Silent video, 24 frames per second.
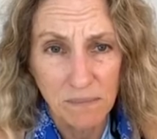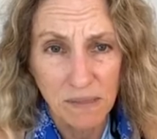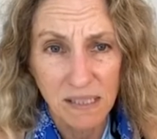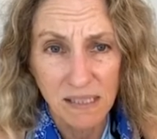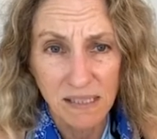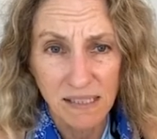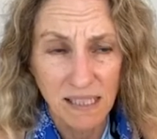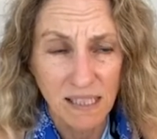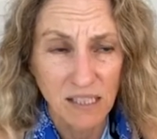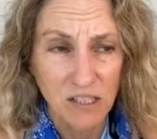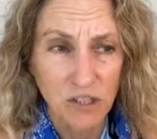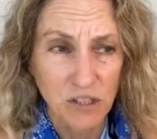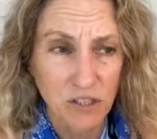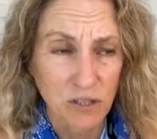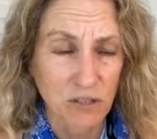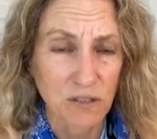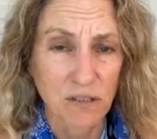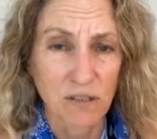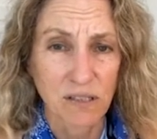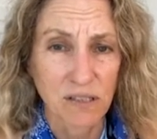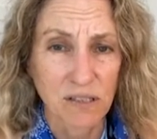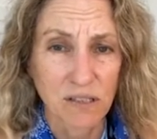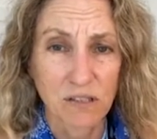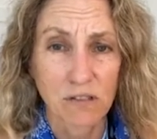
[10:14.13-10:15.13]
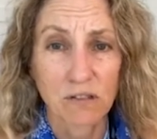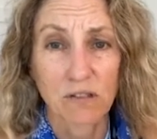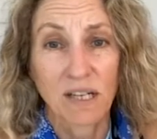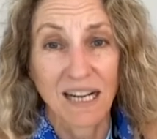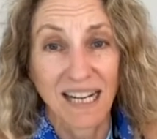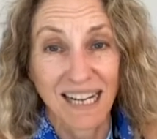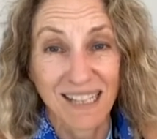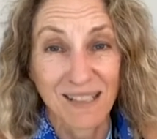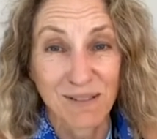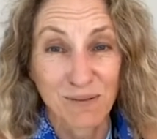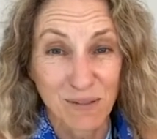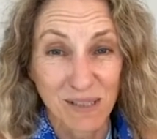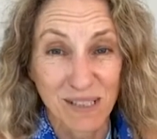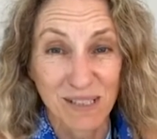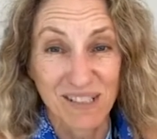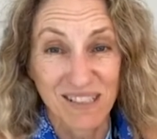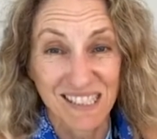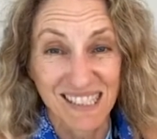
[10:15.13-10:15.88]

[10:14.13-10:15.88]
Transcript: because they sure look great when you